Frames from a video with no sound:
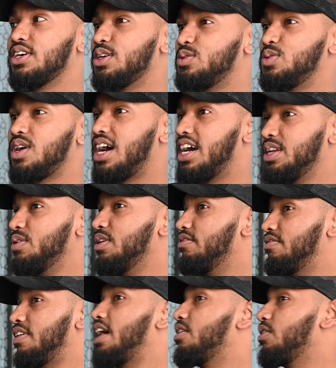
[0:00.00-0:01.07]
on Twitter and he went
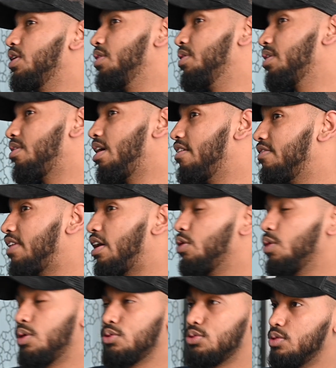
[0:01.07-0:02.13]
viral. He went quite
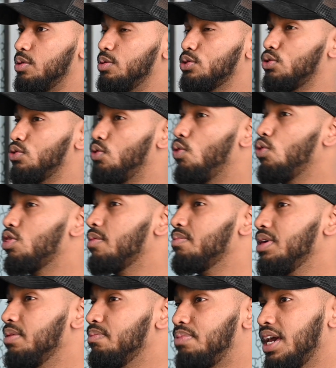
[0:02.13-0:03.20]
viral and it was on all the
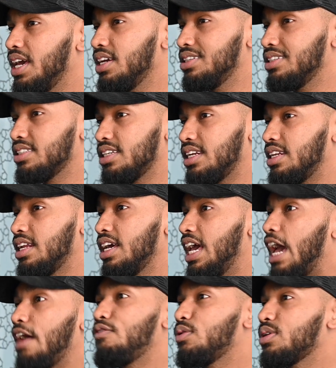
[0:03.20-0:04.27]
meme pages and
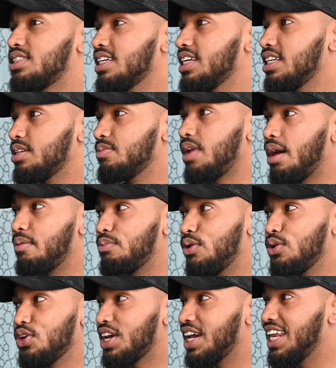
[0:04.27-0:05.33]
everyone was saying to me like,
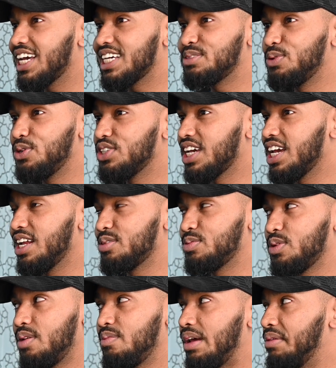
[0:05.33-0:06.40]
"Bro, you're getting exposed. You're getting
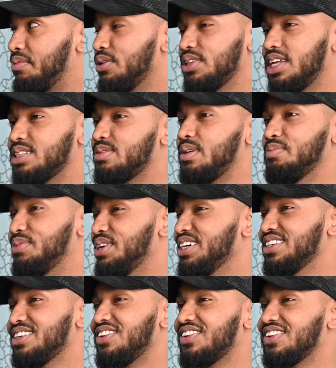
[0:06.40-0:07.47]
exposed." I'm like, "Bro, that's my
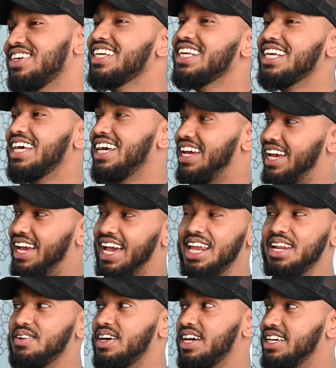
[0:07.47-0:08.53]
boy." You know.
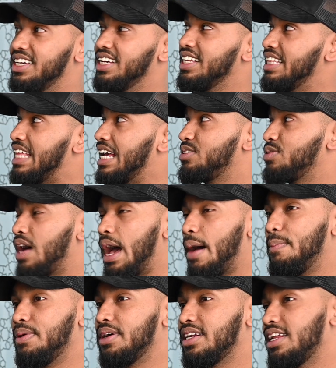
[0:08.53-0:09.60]
Anyway, that's what
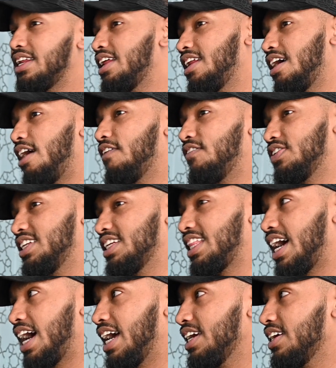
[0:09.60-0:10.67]
happened, and then after
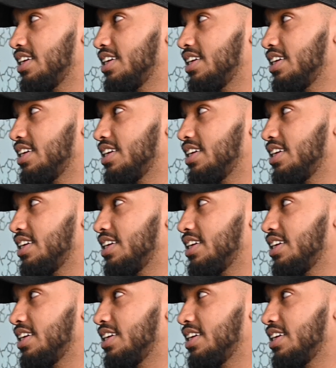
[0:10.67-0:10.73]
that,